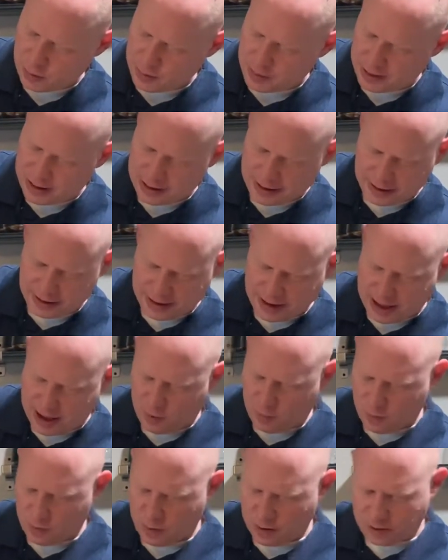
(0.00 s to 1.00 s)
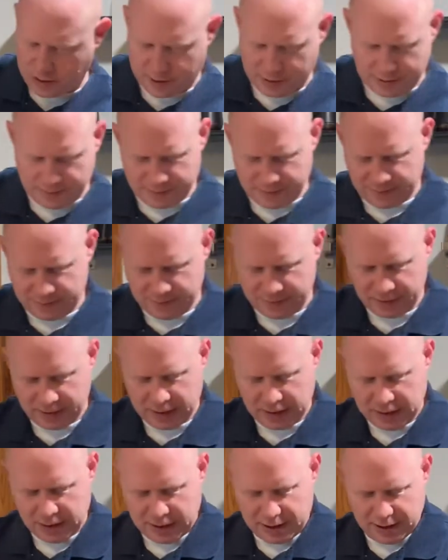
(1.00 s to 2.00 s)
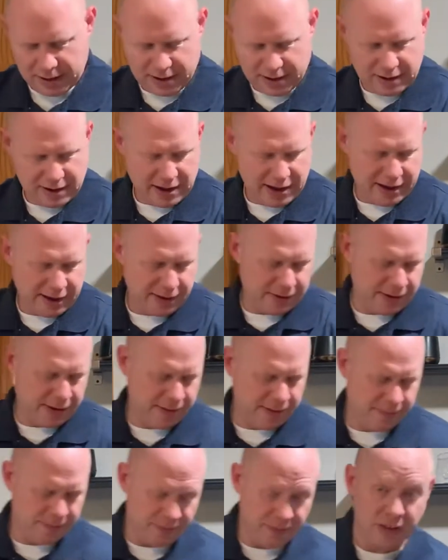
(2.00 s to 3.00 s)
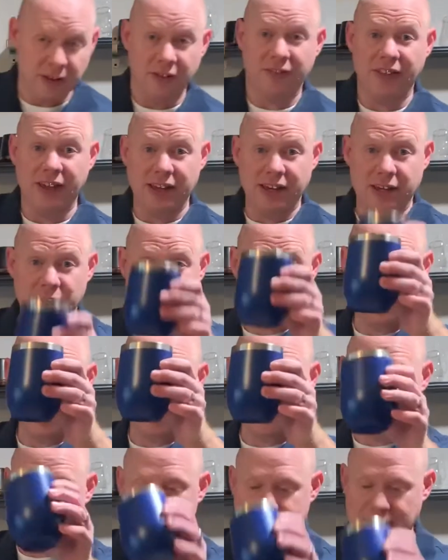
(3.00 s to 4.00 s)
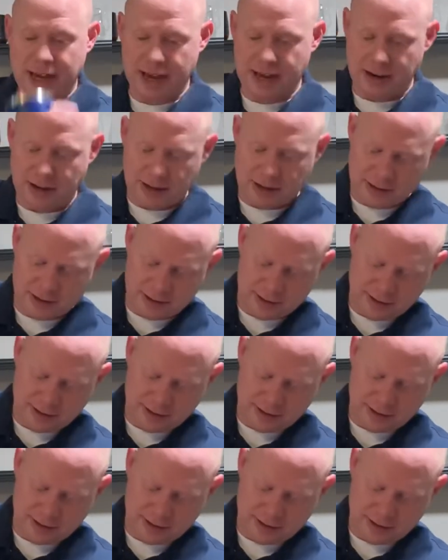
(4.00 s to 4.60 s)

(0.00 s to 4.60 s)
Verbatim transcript: bit in that one. And then thank you, Secret Santa.